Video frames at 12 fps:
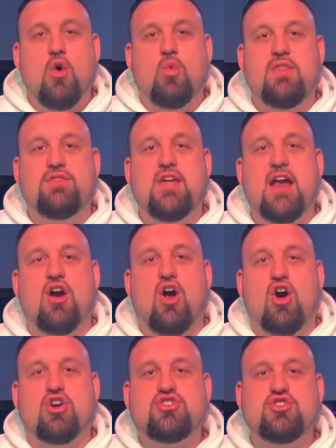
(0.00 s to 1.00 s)
when there
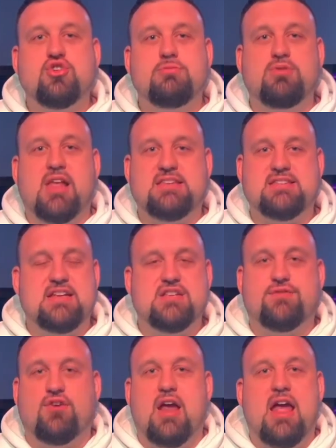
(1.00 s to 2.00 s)
are two
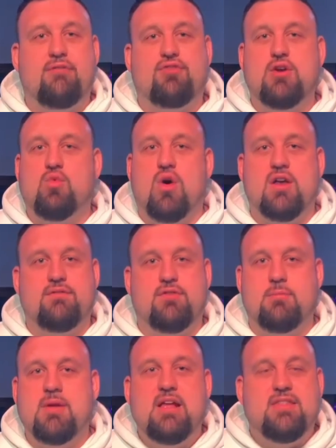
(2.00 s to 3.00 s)
blessings for every one of
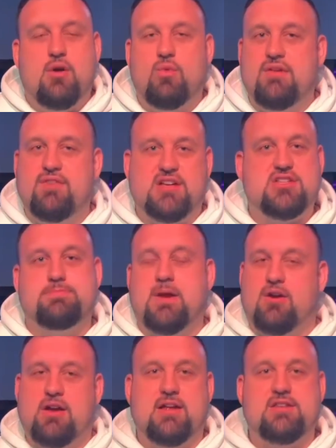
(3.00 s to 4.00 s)
them that we've
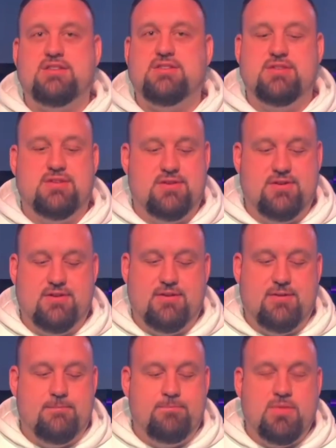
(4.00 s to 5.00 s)
experienced?
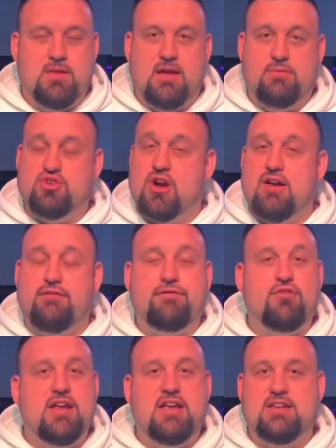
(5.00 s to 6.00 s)
I'm trying to
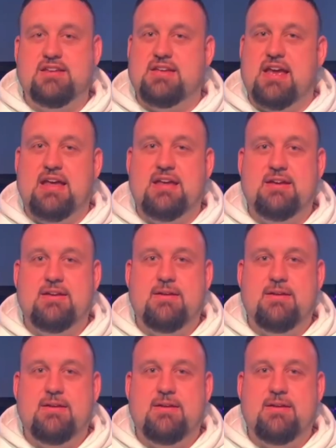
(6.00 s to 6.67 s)
free you today.